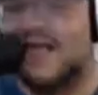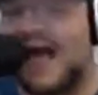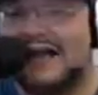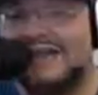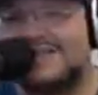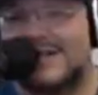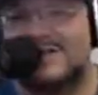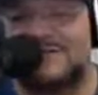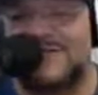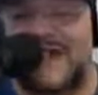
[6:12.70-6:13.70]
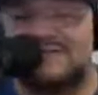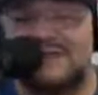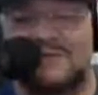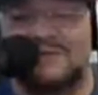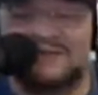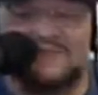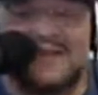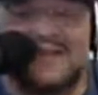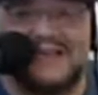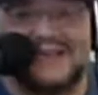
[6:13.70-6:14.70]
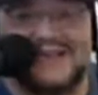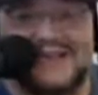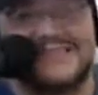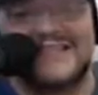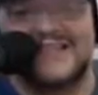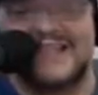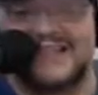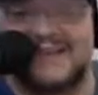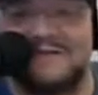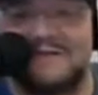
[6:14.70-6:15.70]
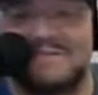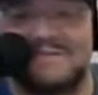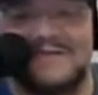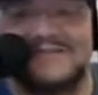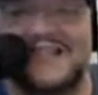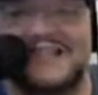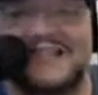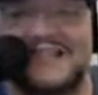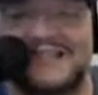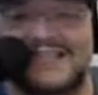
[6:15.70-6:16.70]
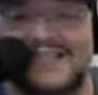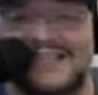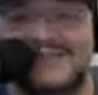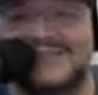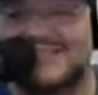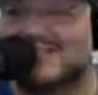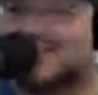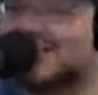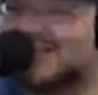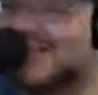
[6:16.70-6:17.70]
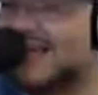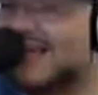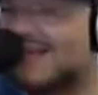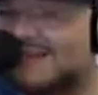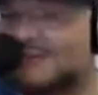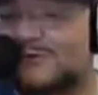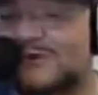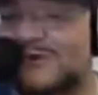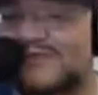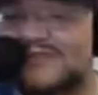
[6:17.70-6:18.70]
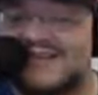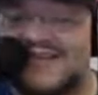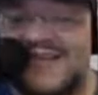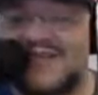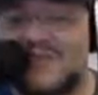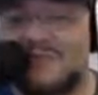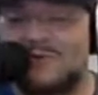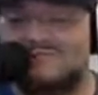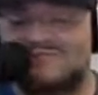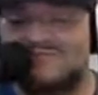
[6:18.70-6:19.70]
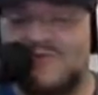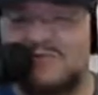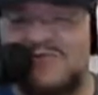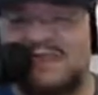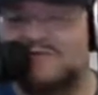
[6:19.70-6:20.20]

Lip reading: I got 75 numbers, man. It's nothing like that. There was nothing like that. It was just like, yeah, I got like 2 girls and they were like